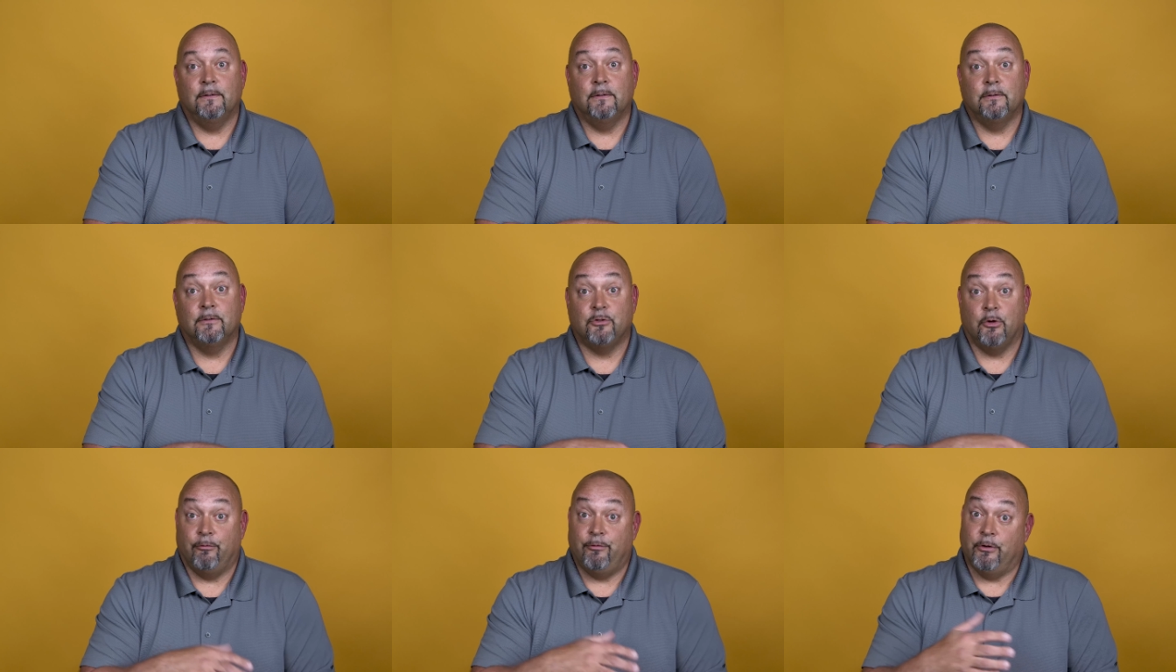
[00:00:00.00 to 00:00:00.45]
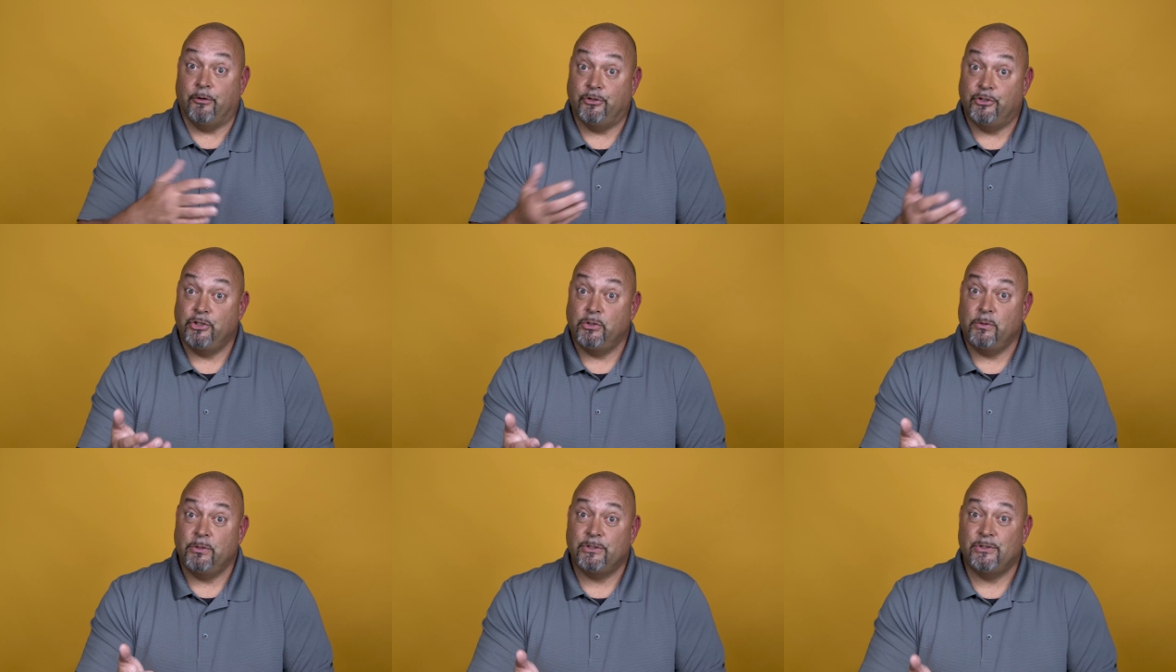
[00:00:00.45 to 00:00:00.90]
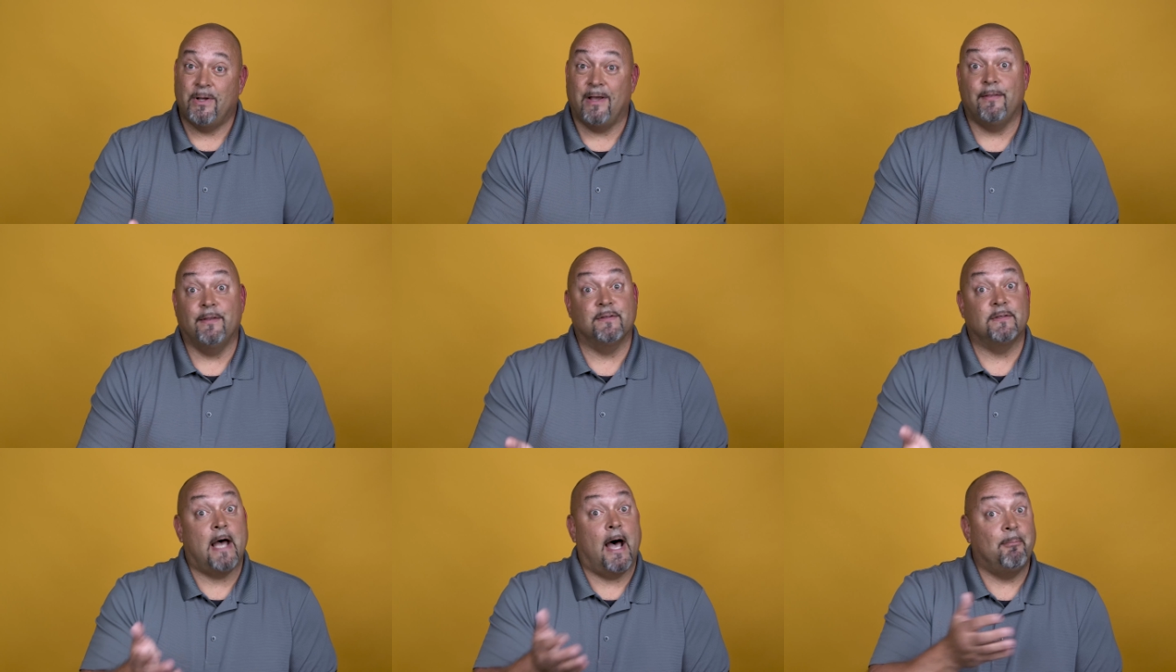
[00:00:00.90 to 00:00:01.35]
So if you're Jewish, you have
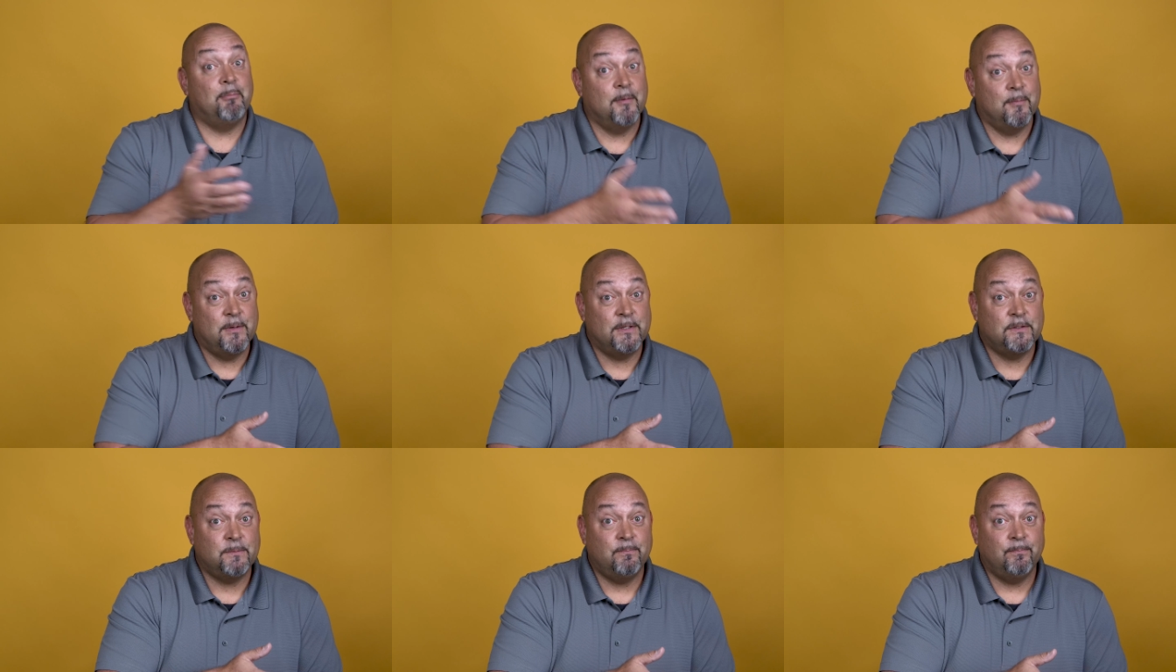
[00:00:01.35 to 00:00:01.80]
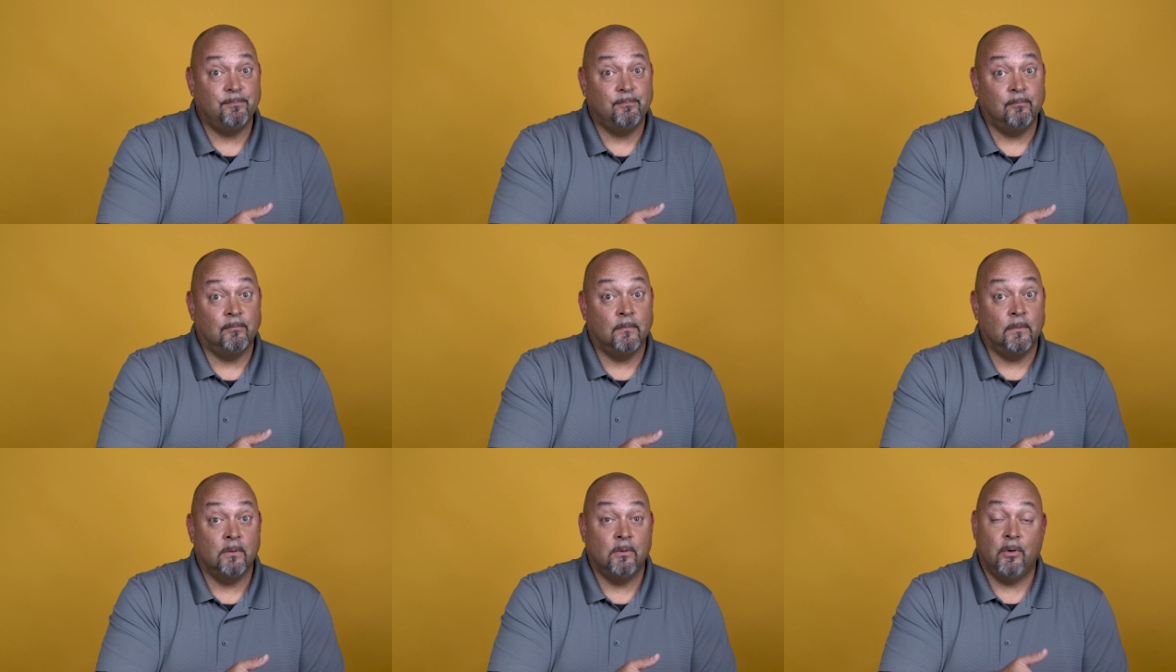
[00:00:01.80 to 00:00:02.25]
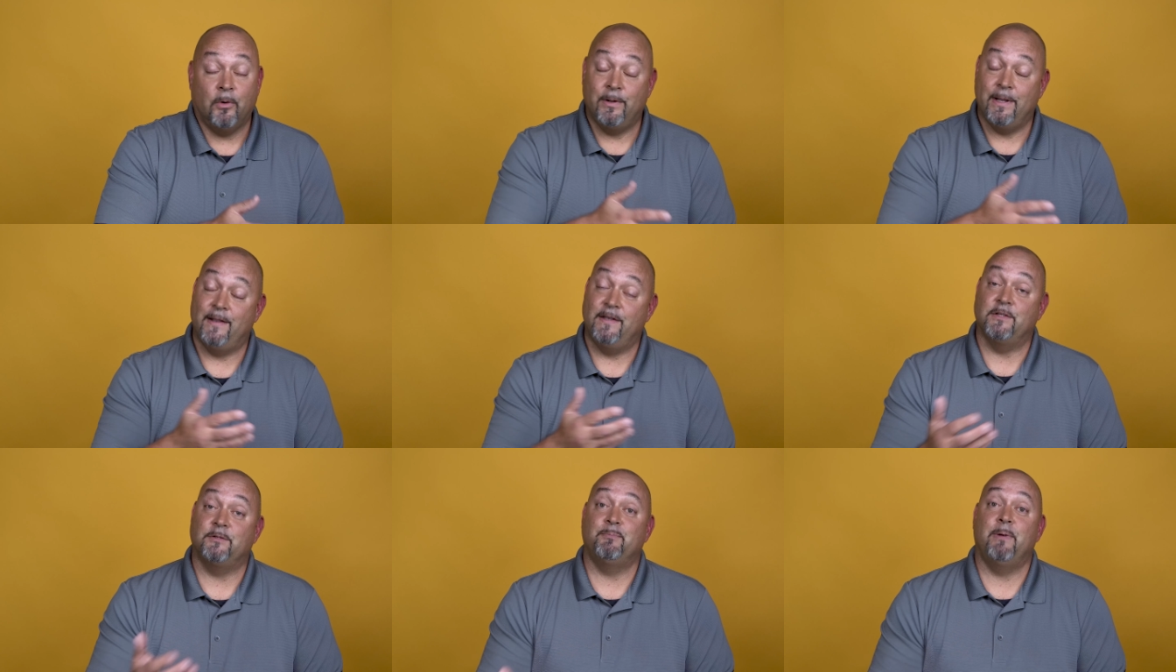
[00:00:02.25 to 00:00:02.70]
this optimism or you
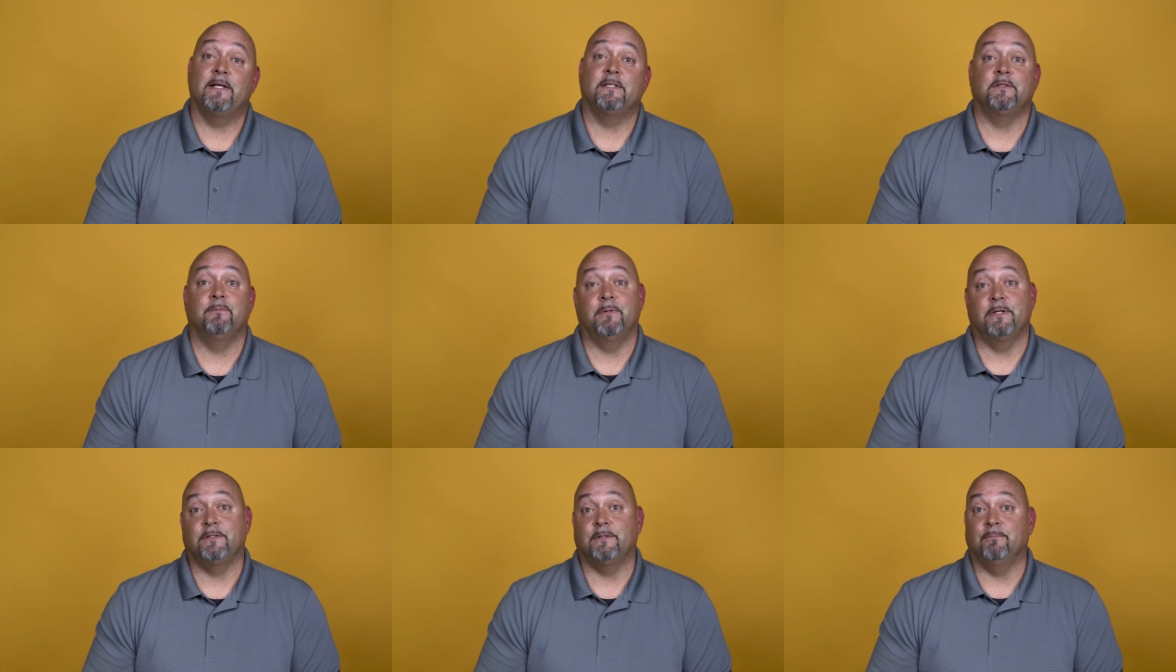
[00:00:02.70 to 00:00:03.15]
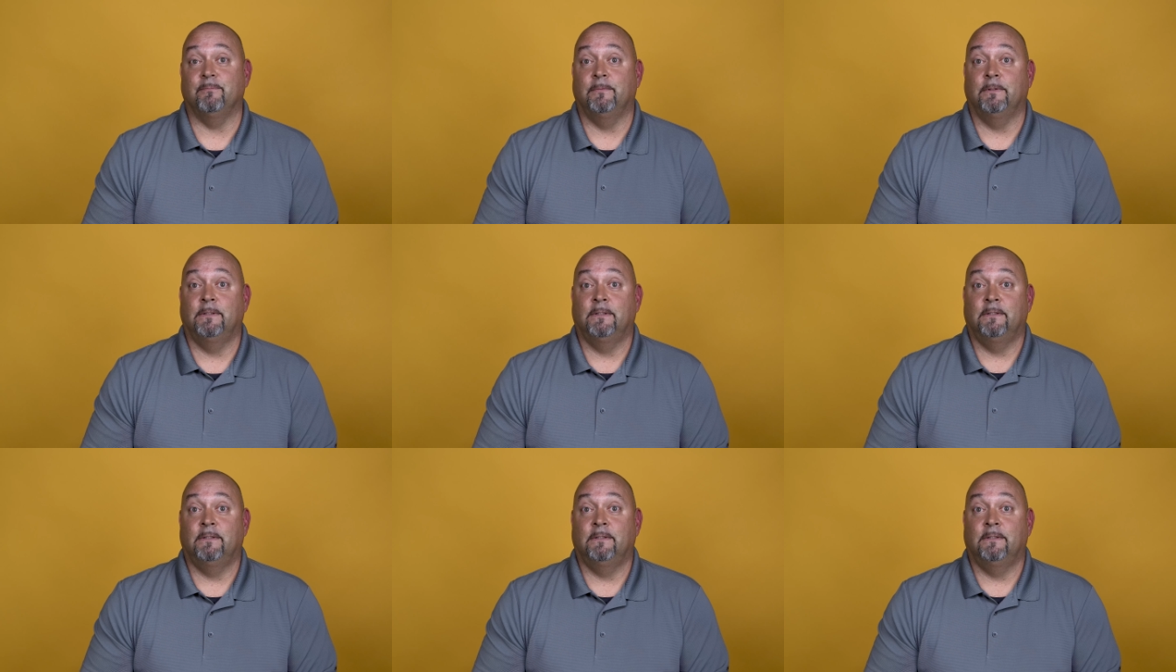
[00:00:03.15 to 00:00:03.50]
have this pessimism.